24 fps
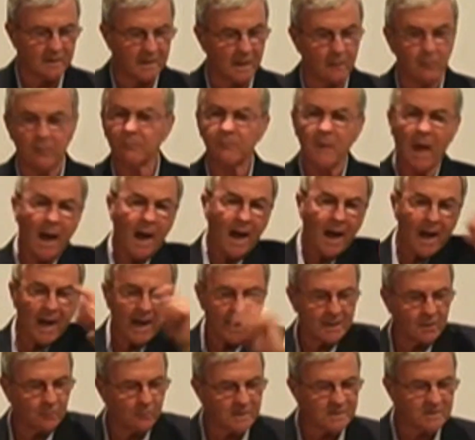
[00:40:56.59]
And I went,
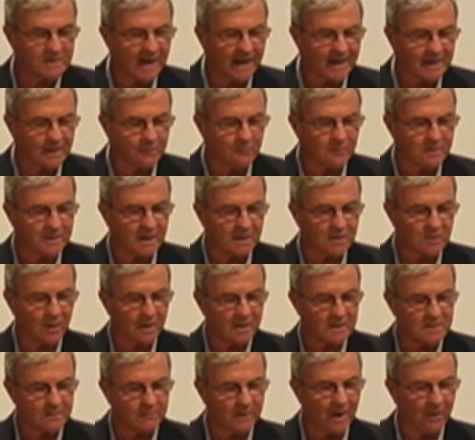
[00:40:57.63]
I know exactly what that
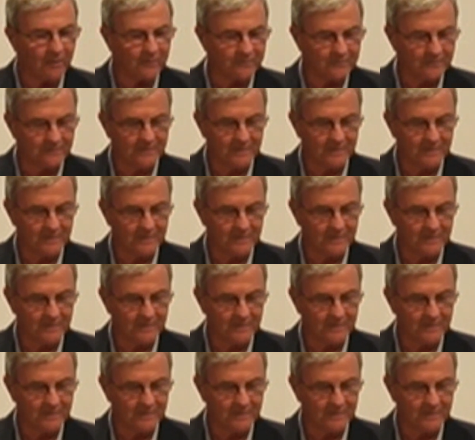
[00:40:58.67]
talk's about.